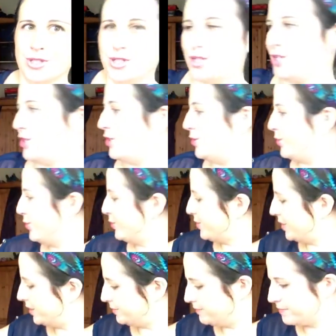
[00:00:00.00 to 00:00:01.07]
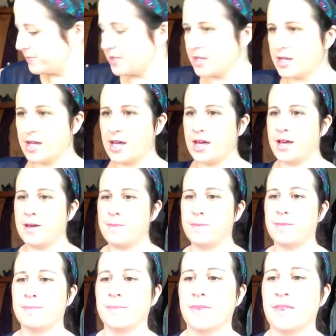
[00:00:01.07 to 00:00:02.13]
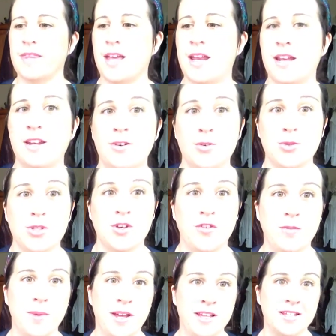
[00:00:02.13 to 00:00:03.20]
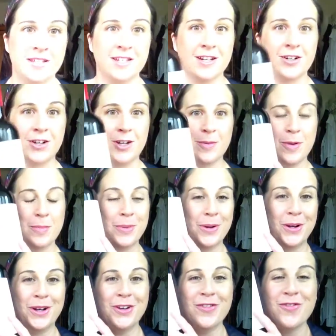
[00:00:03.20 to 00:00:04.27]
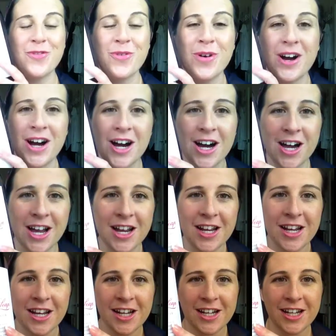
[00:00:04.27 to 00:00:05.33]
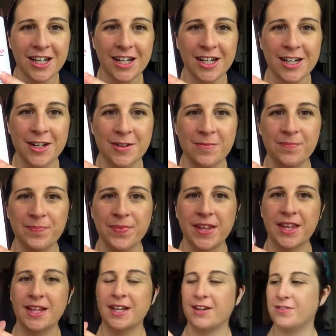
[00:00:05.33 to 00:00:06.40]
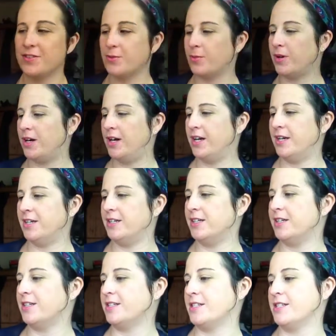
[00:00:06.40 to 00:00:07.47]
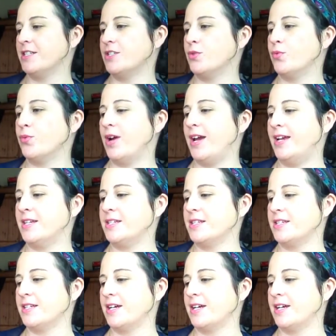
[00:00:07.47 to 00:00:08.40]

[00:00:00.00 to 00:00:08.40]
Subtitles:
new. Then also from Asda, I got him a bottle of wine. He loves wine. This is a red